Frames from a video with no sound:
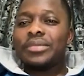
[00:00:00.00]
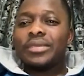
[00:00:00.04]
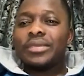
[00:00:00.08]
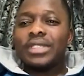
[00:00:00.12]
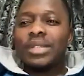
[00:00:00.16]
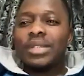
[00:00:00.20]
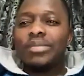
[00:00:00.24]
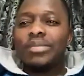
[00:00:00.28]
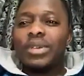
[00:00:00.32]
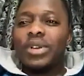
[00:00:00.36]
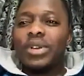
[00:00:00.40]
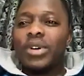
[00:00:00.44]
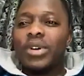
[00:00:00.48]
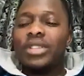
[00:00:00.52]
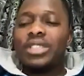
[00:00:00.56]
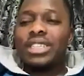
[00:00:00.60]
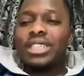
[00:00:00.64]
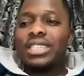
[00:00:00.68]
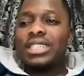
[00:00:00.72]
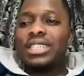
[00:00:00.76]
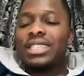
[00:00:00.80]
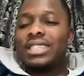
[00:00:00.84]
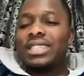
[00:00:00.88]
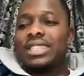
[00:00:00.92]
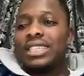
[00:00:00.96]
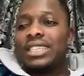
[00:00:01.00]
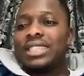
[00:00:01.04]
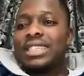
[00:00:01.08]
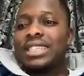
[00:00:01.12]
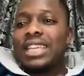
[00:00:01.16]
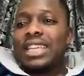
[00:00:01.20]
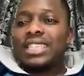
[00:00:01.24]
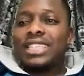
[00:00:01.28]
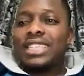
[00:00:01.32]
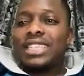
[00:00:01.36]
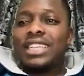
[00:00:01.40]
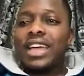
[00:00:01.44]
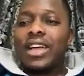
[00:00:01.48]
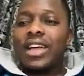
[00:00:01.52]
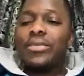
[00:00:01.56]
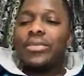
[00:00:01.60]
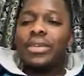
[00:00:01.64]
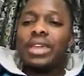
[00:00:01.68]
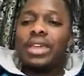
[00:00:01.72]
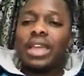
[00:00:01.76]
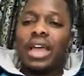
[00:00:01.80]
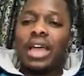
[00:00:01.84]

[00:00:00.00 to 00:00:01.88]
because it is this Nigeria we are